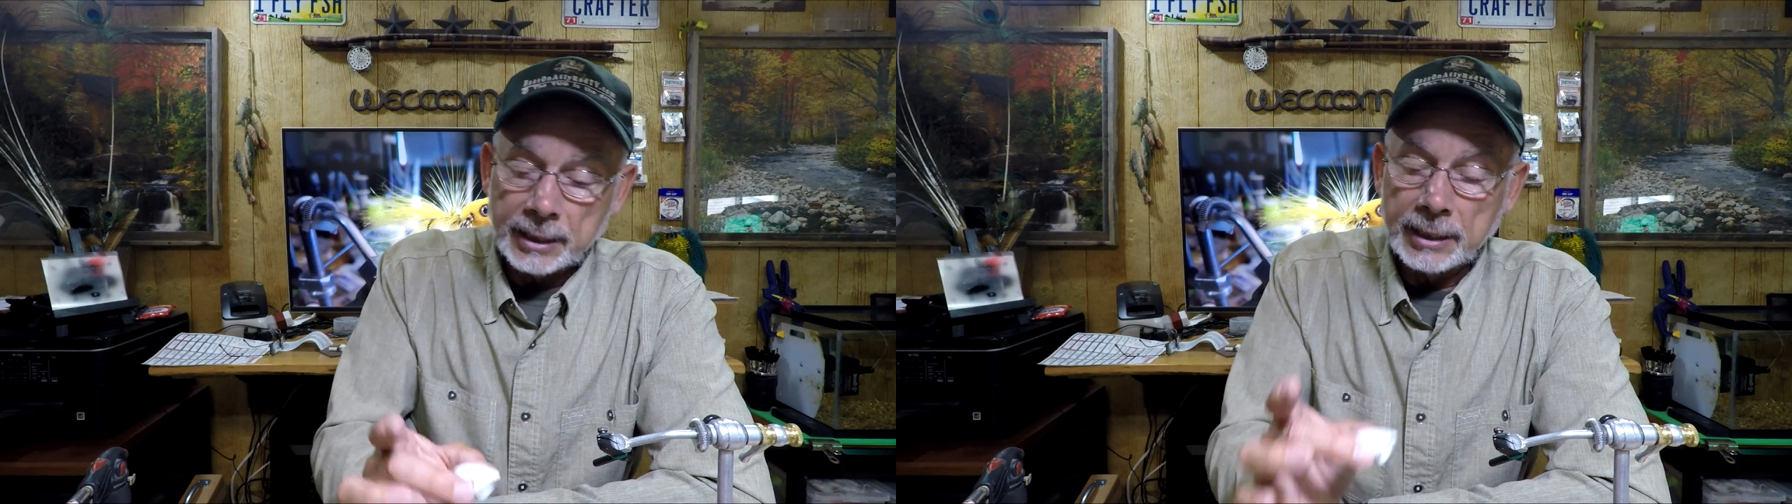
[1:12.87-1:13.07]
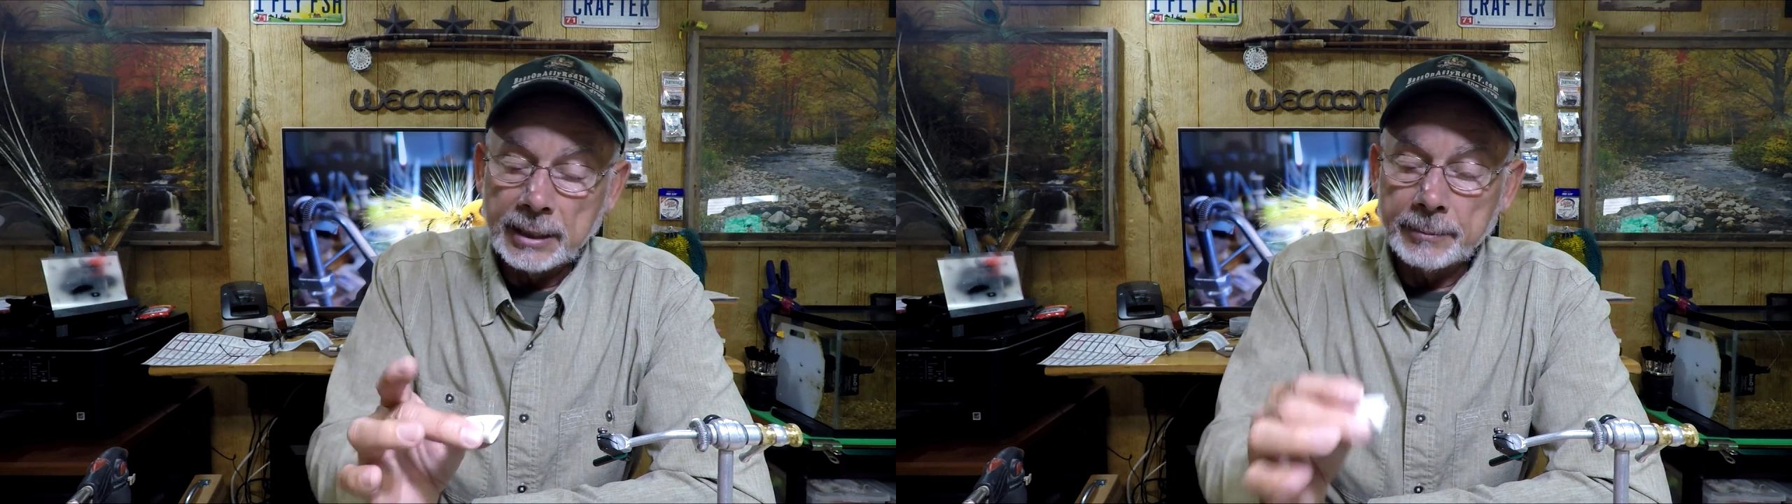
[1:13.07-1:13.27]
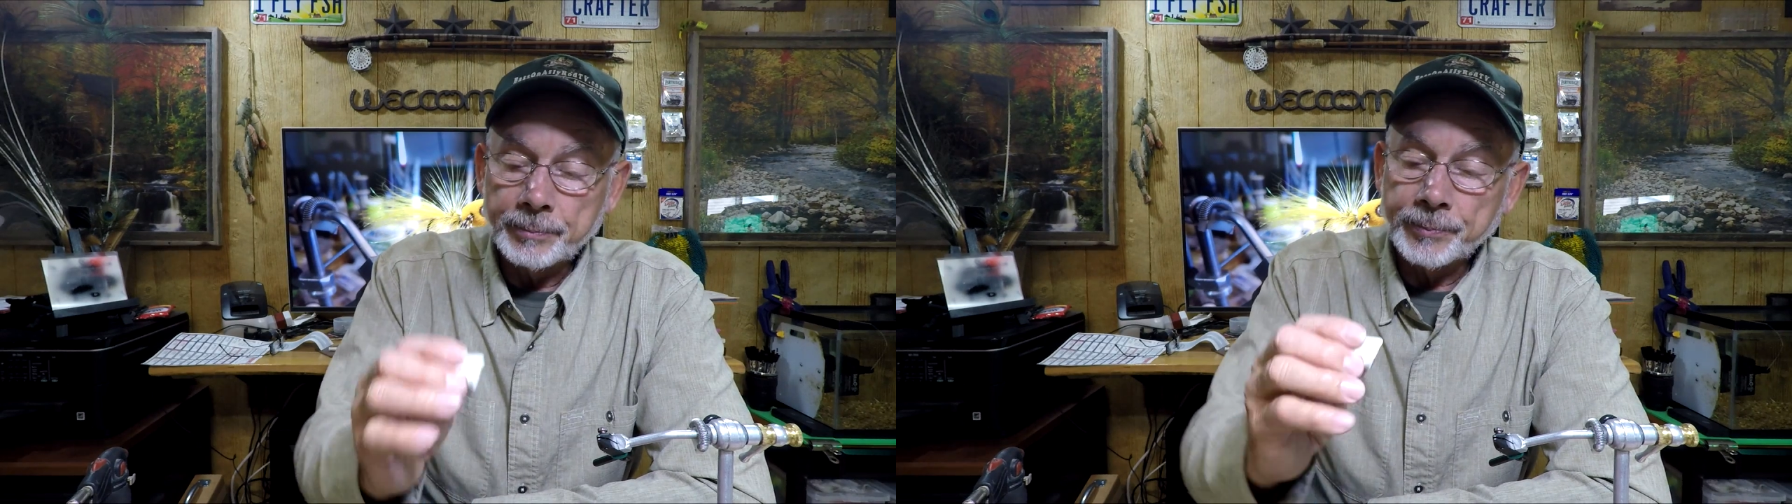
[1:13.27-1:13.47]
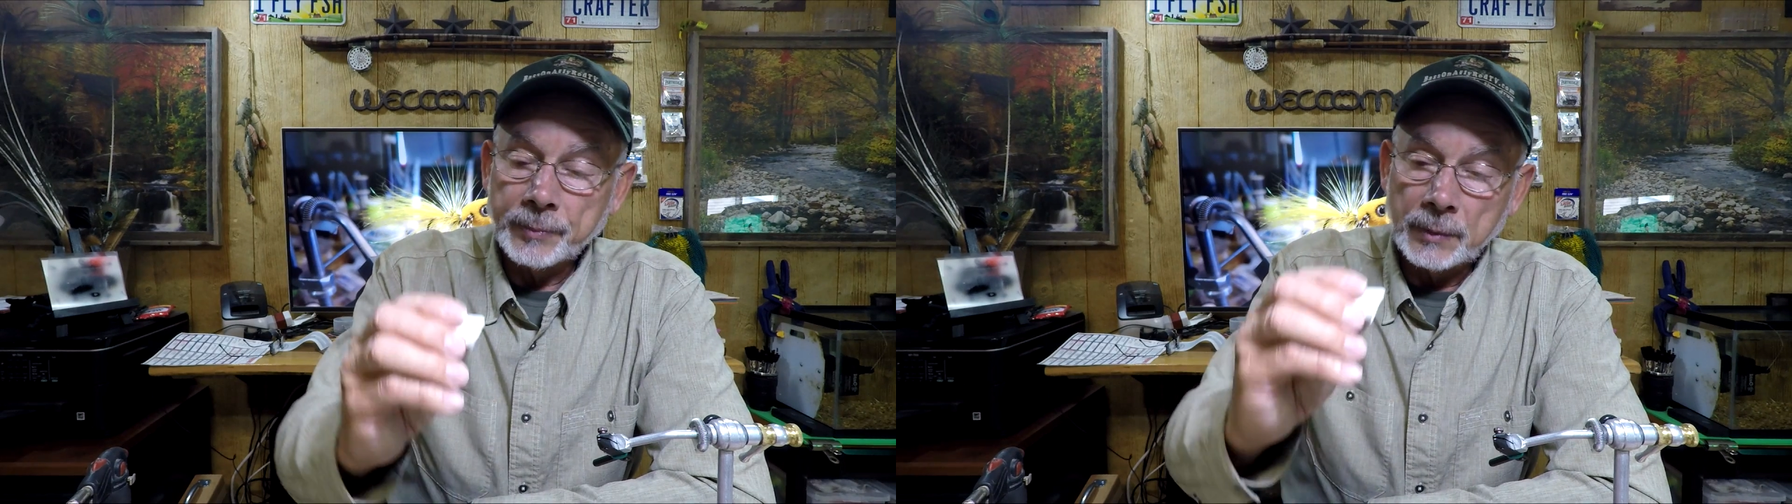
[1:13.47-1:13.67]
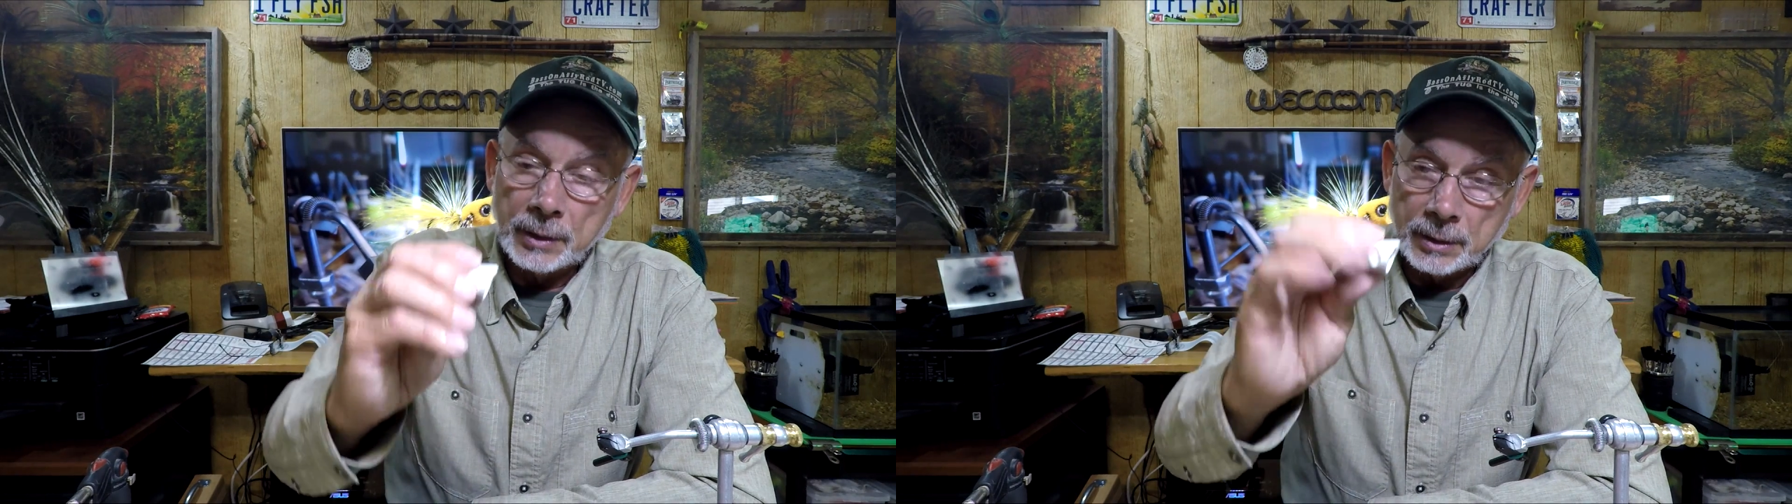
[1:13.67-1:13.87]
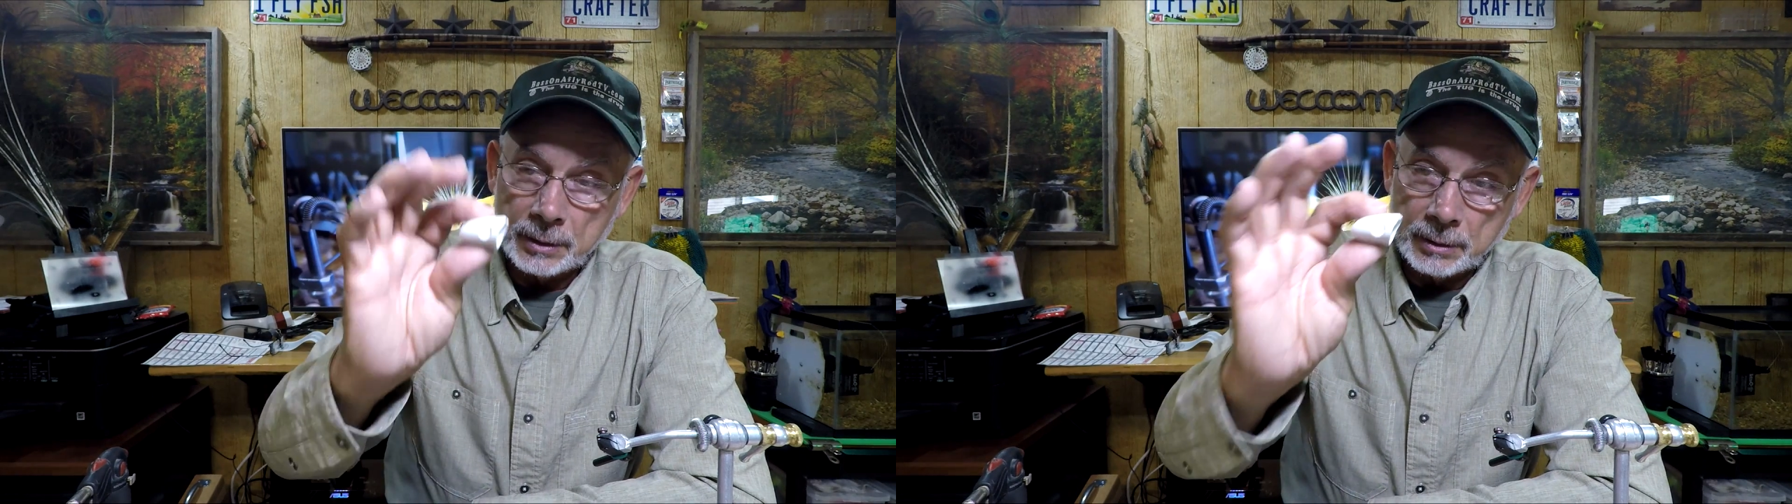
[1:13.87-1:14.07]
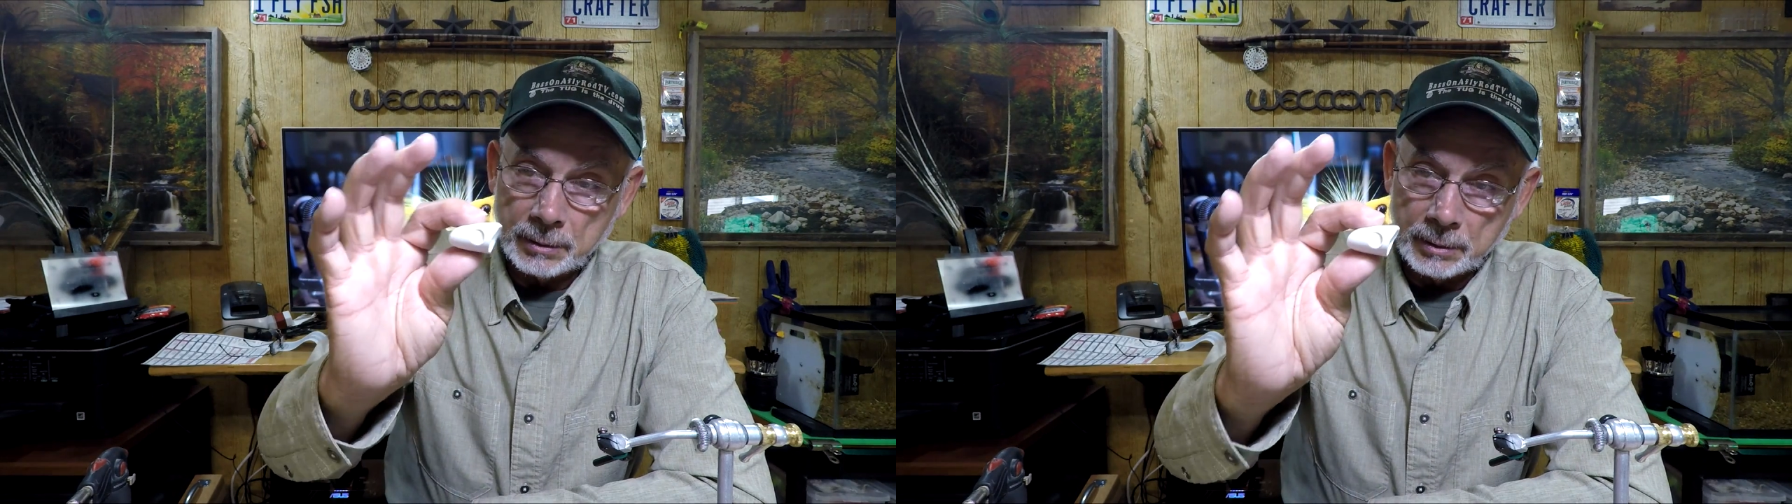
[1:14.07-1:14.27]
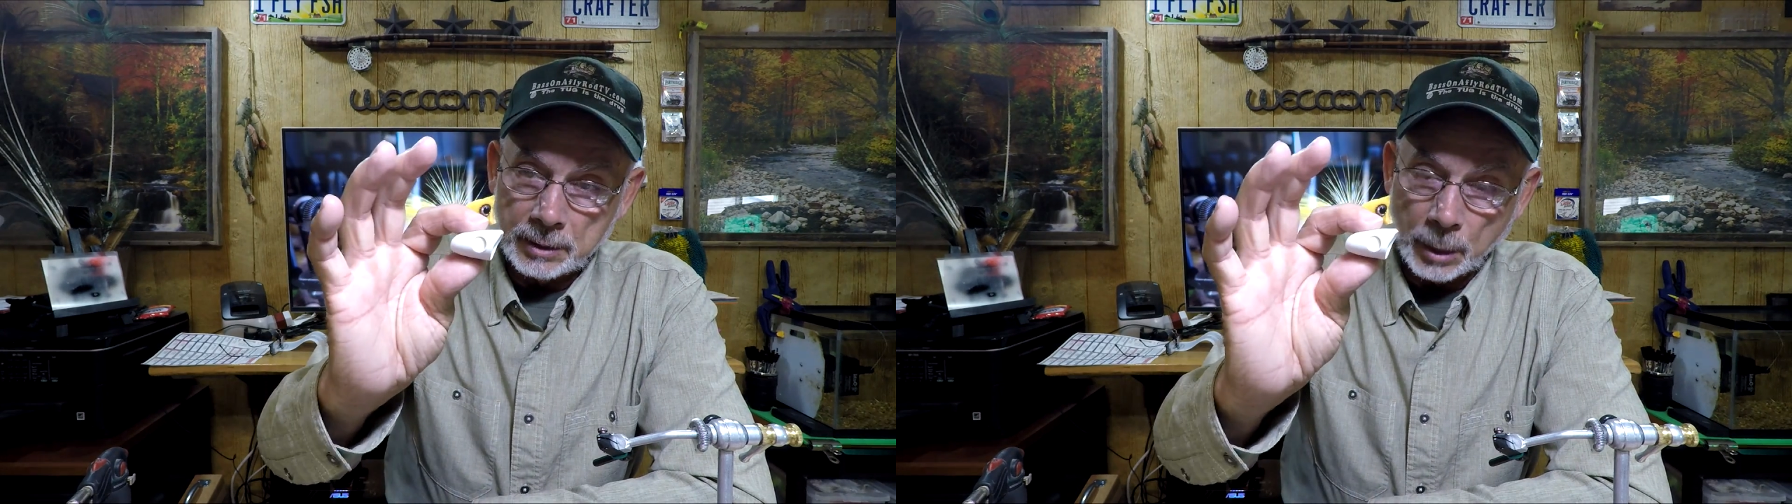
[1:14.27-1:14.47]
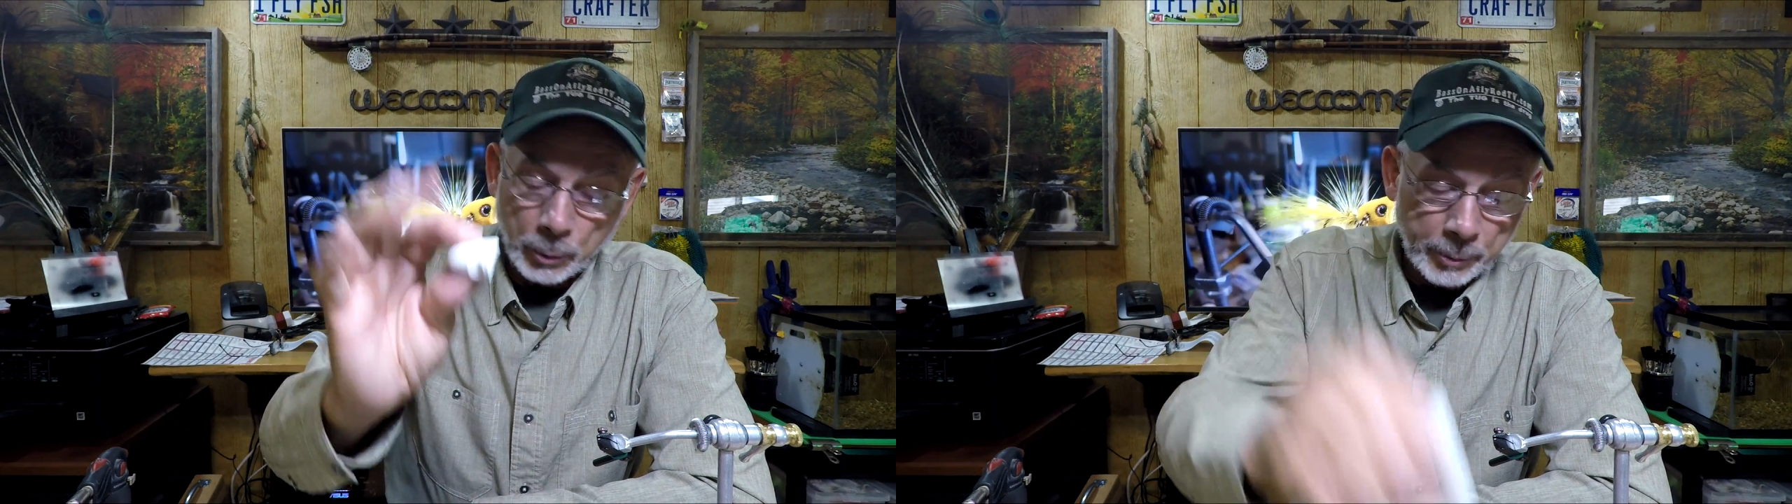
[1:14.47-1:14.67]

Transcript: the double